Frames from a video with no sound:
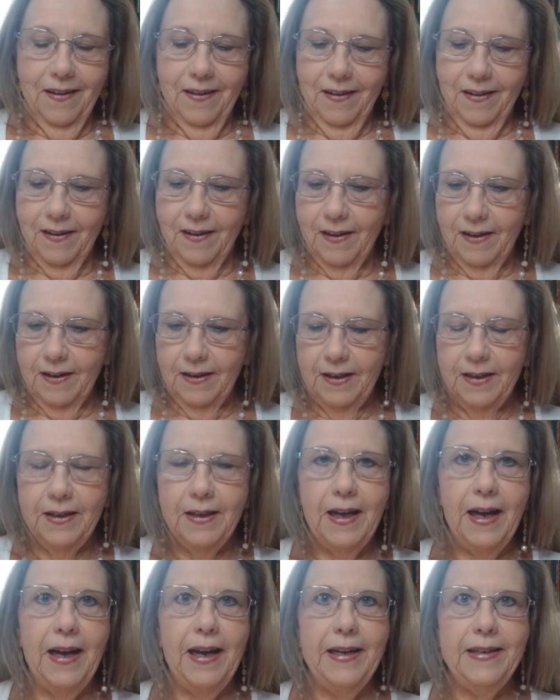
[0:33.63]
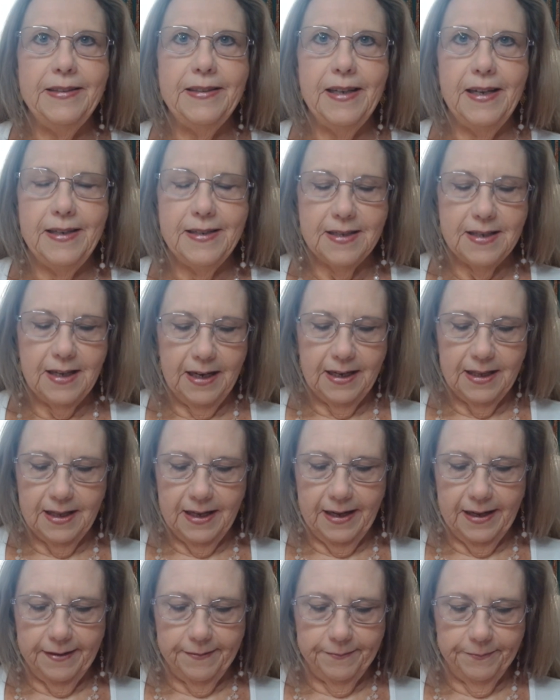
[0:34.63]
I hate days like
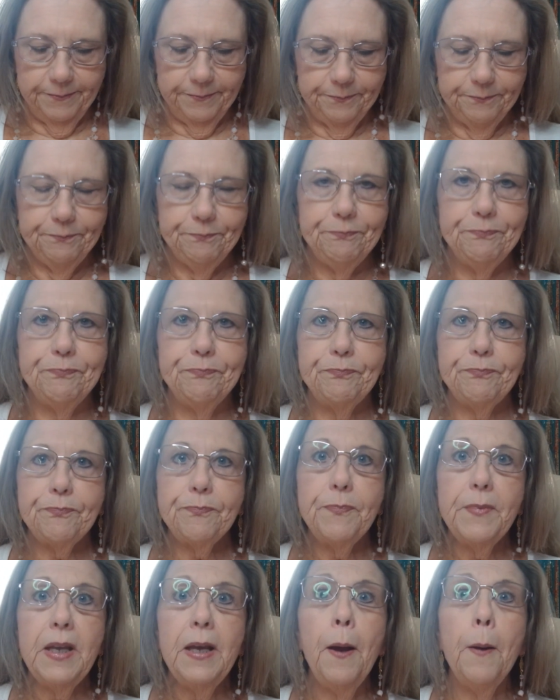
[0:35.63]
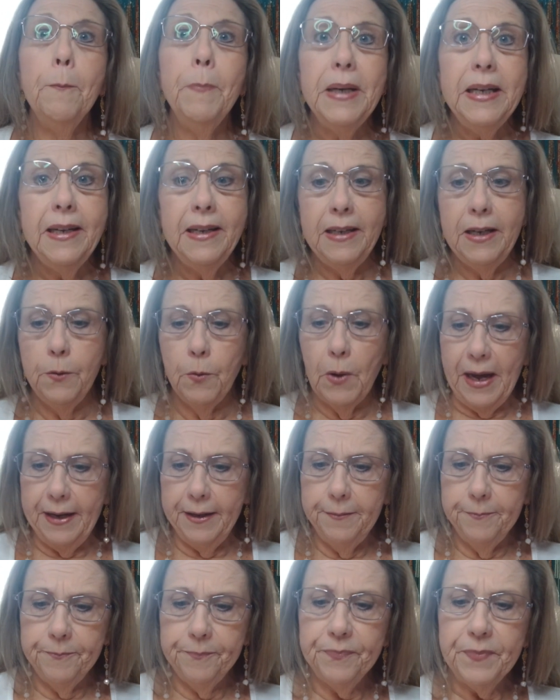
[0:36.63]
that. But
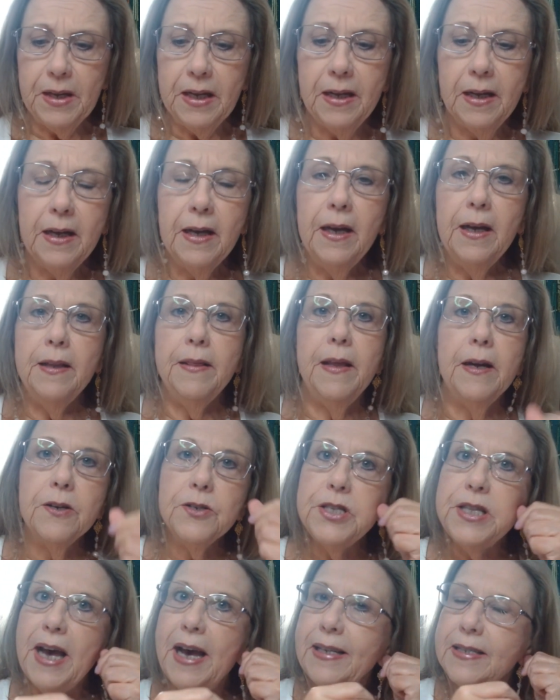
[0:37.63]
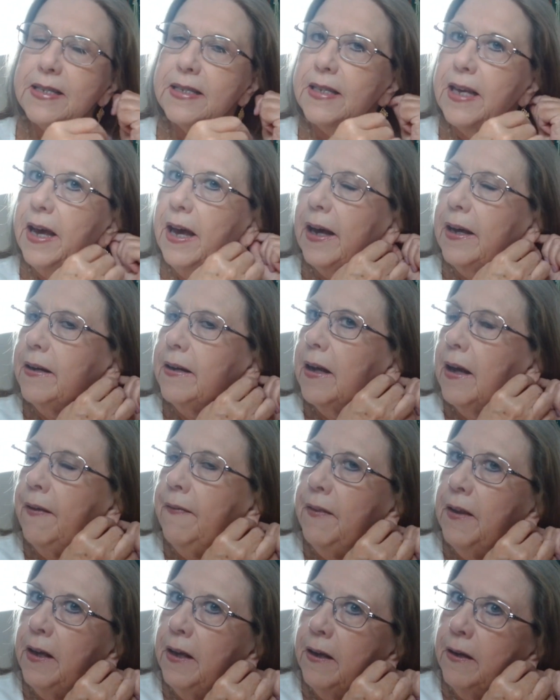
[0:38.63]
anyway, there's that set,
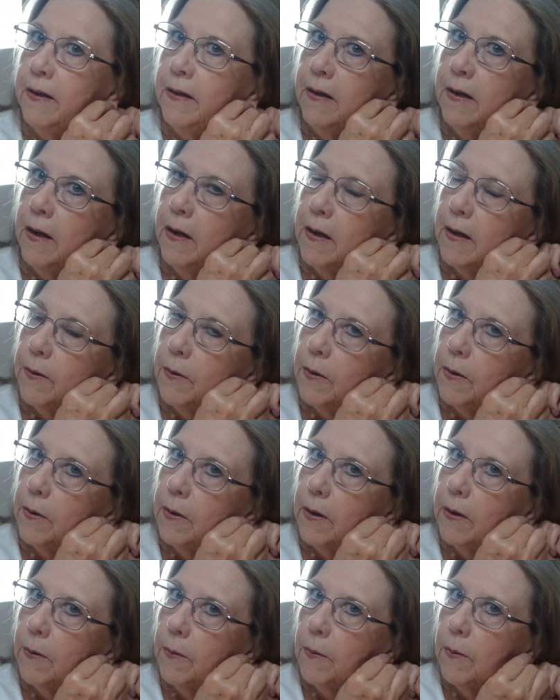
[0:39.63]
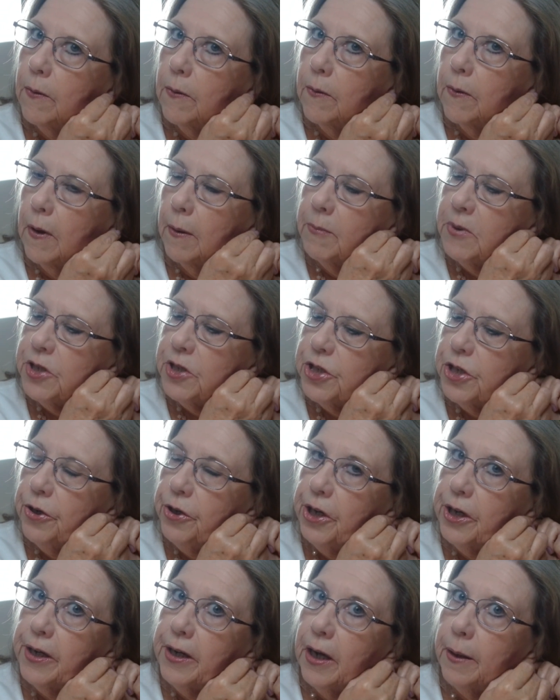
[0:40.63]
and then I'm going to show
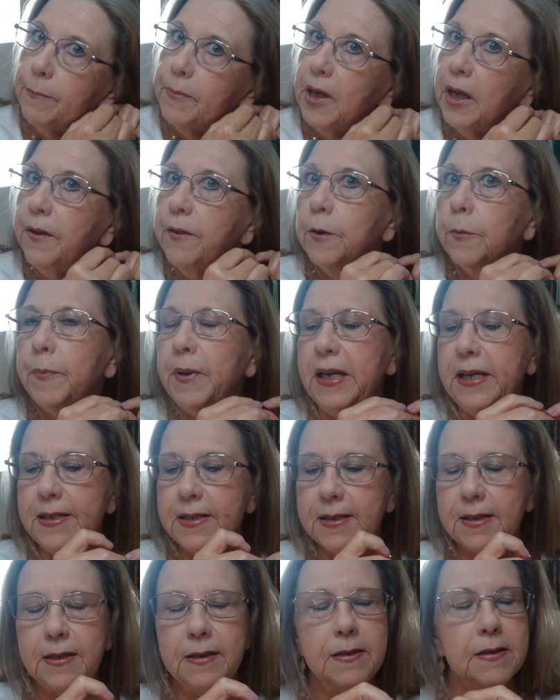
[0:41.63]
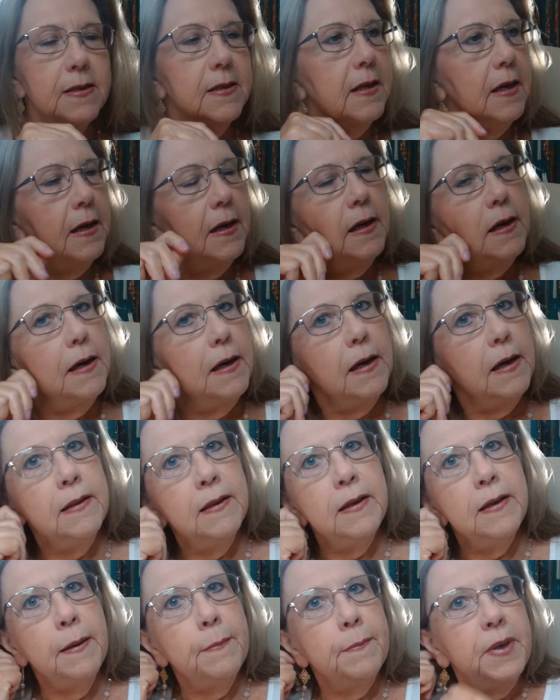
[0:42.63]
you a couple other pieces, and
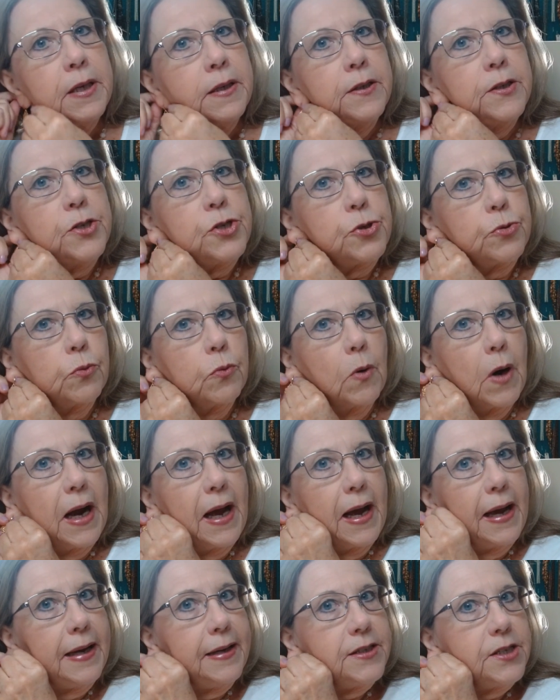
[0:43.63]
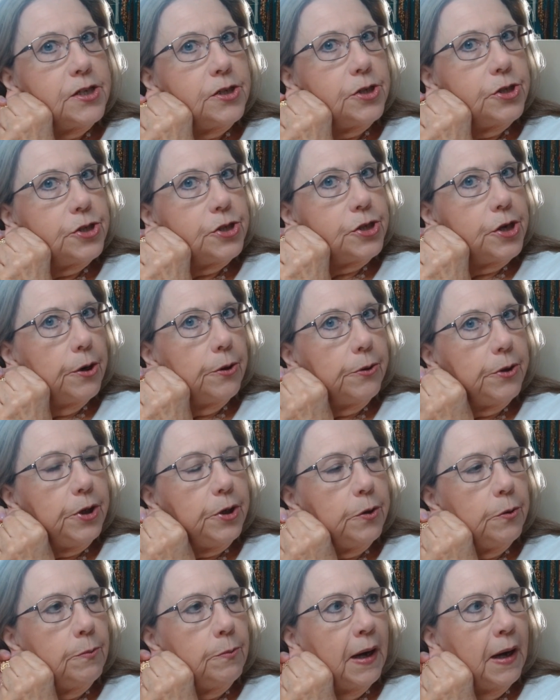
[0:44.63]
then I'm going to try to show
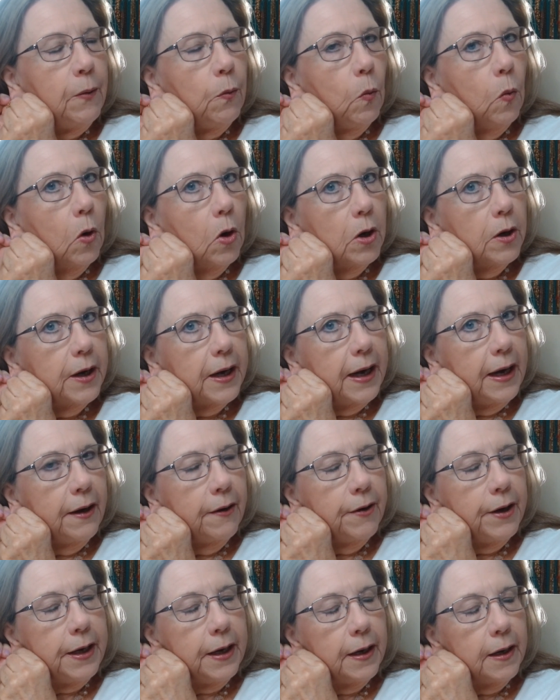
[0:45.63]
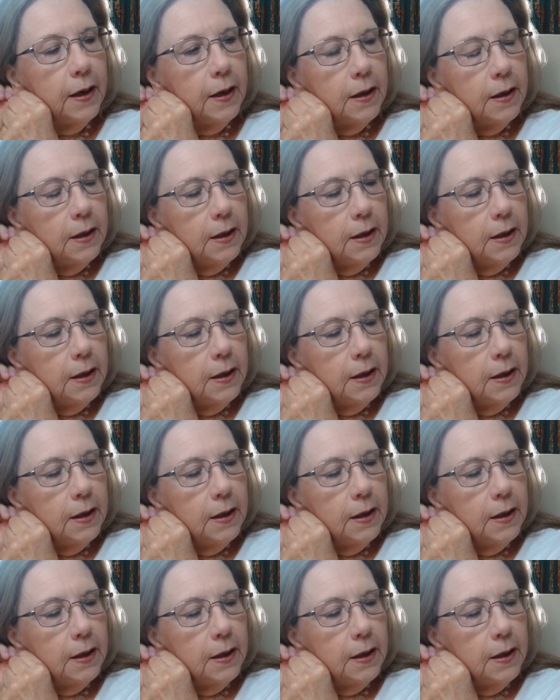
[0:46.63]
you my work area.